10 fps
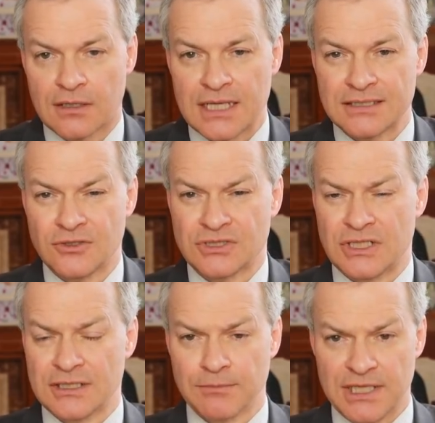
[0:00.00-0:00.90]
That looks
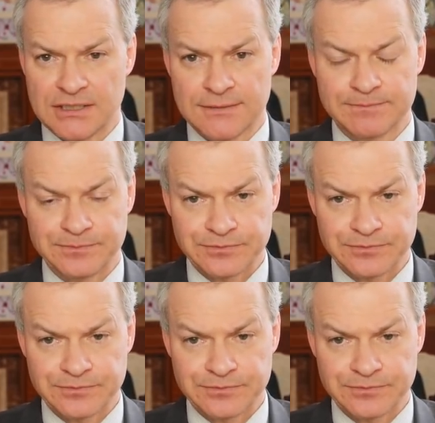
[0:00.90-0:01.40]
a little better.